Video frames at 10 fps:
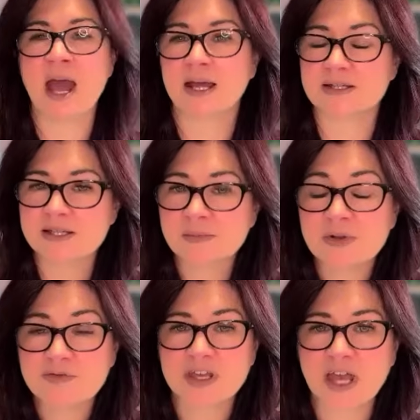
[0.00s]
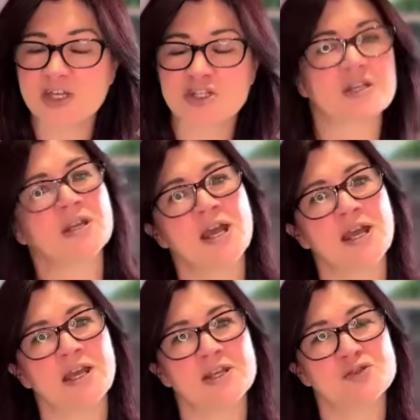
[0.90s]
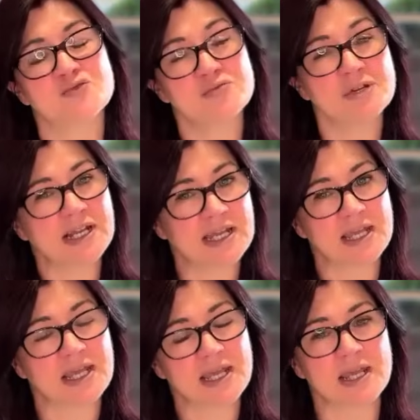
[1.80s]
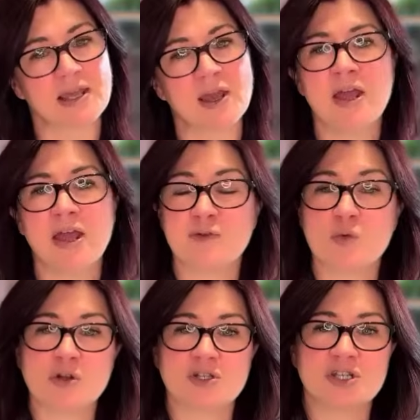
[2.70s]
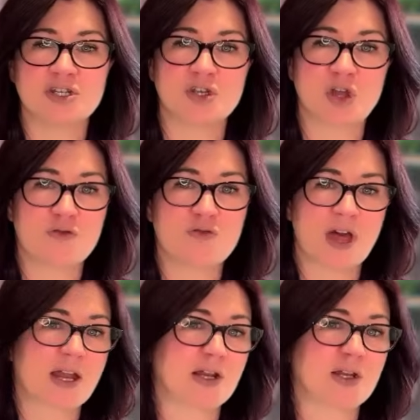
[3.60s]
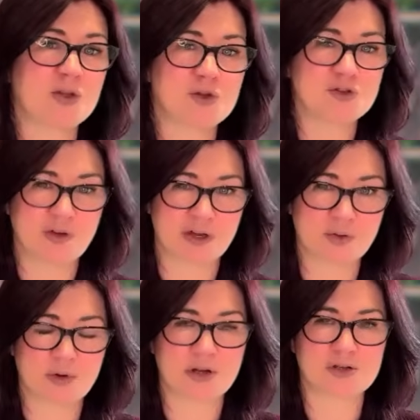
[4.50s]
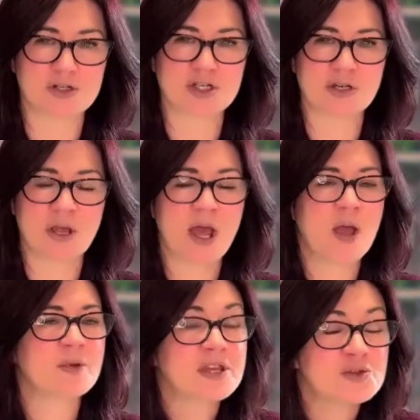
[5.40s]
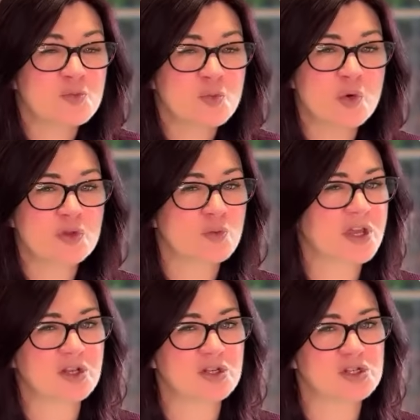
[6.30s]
and simplification is really key if you're wanting to go for that loose, fun approach. But there's more that we can